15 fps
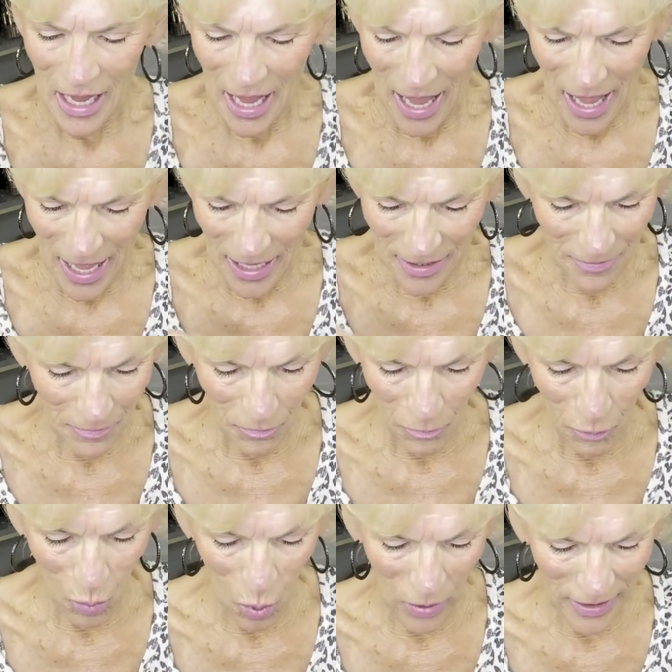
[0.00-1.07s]
And
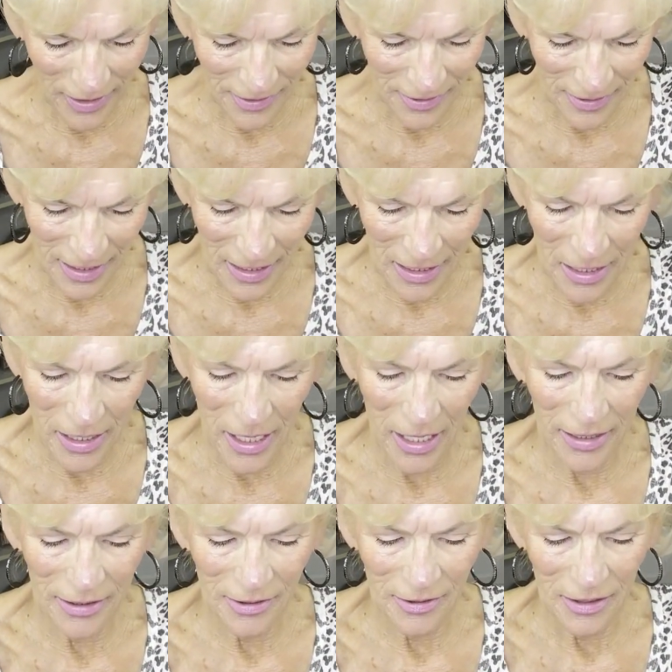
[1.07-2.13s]
boy, is it
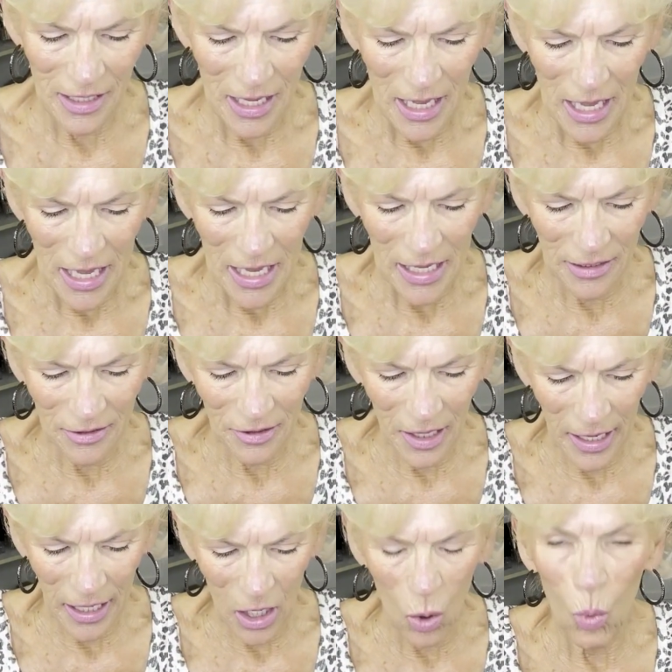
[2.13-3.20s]
nice. It's
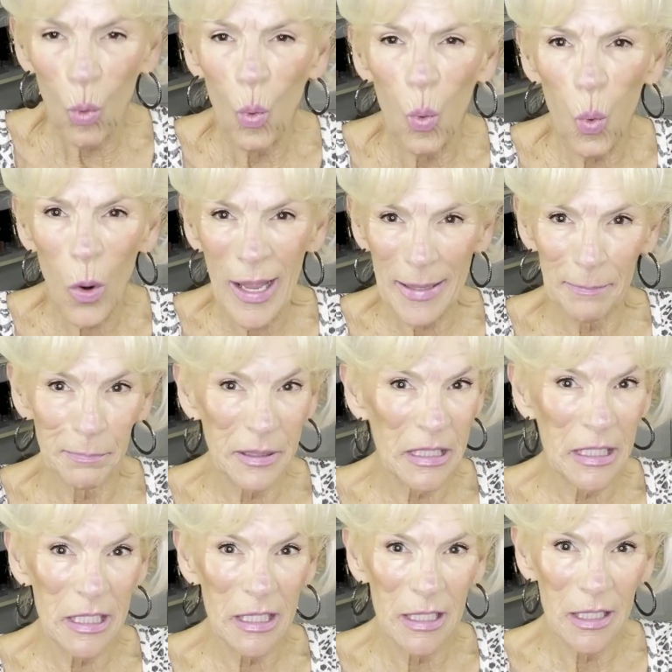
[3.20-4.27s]
like a
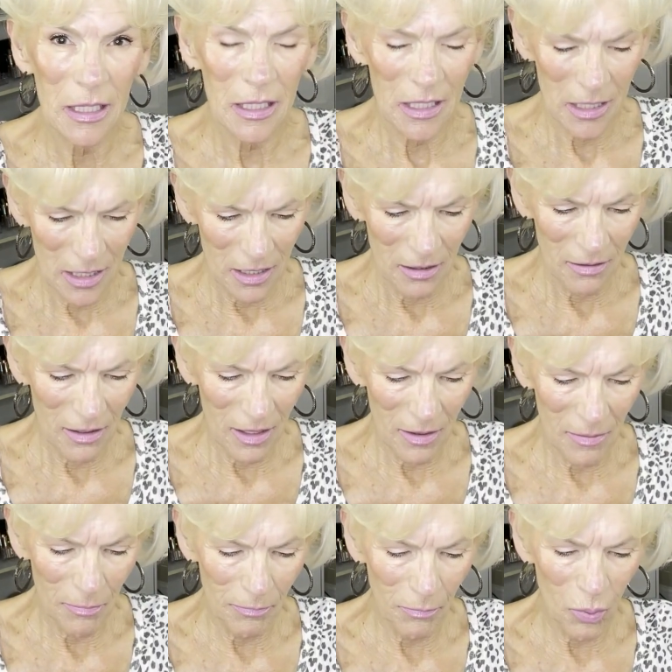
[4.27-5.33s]
whipped
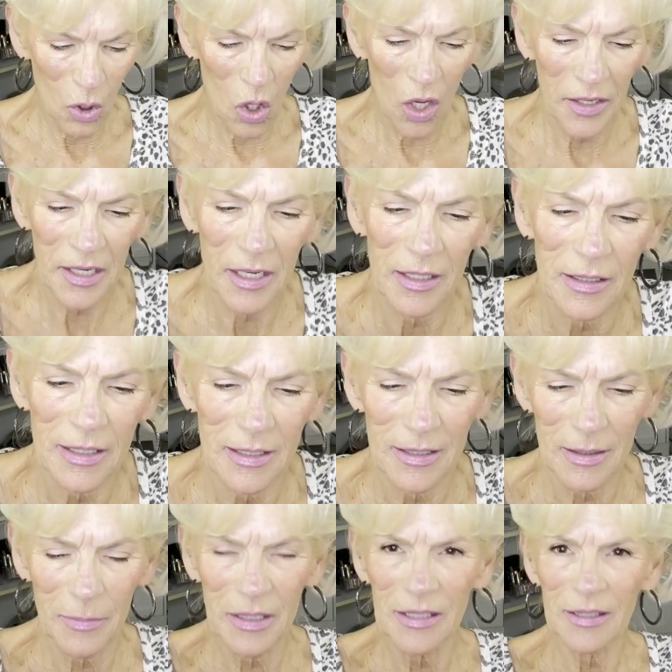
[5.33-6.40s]
product.
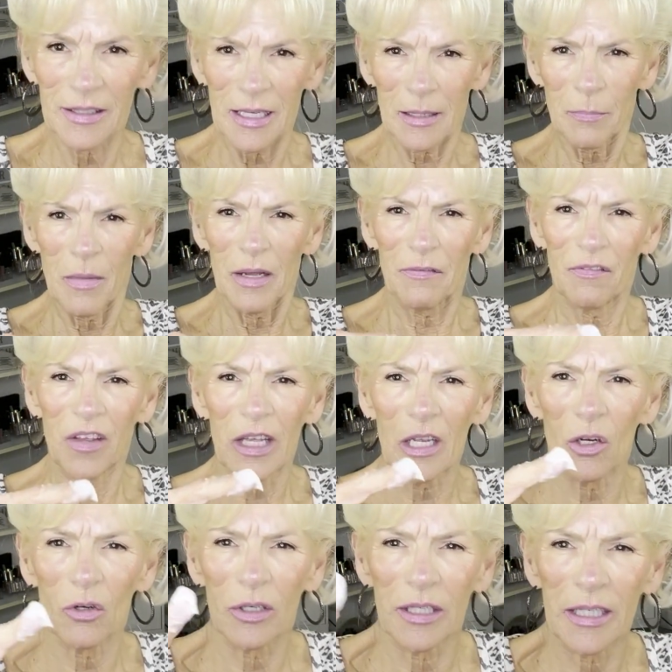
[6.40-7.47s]
Let me stick my
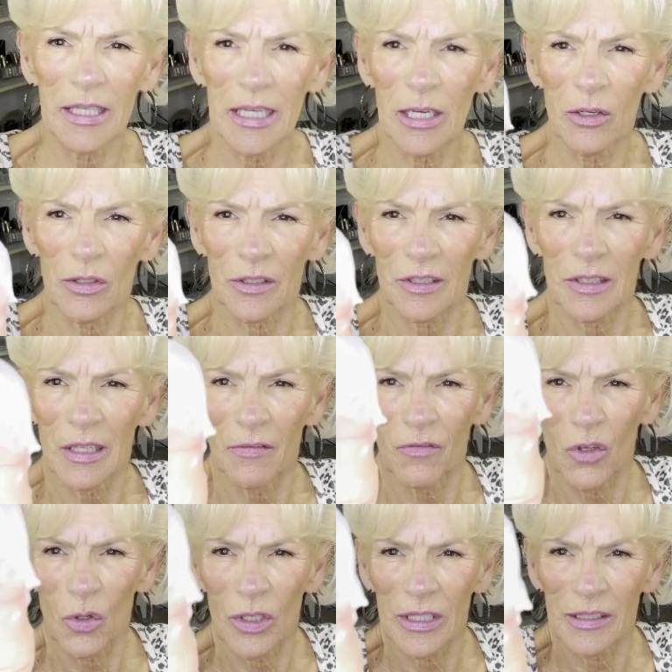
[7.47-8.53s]
finger in here and see if
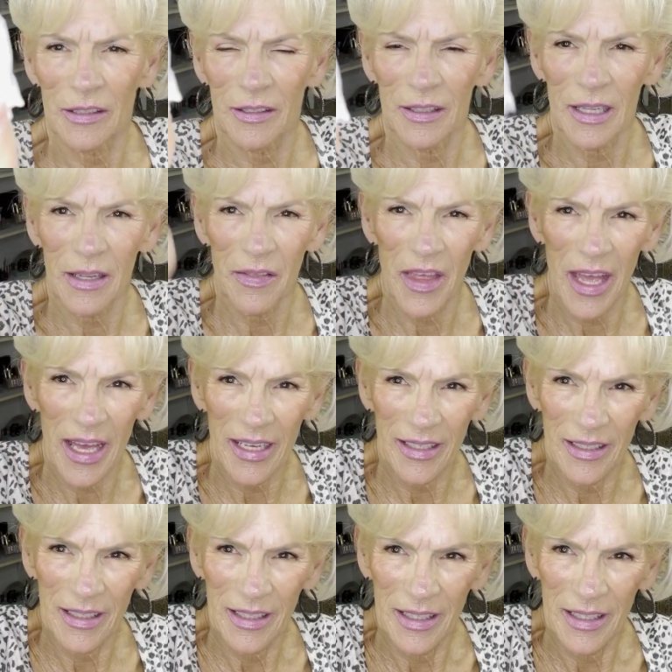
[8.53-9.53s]
you can see that.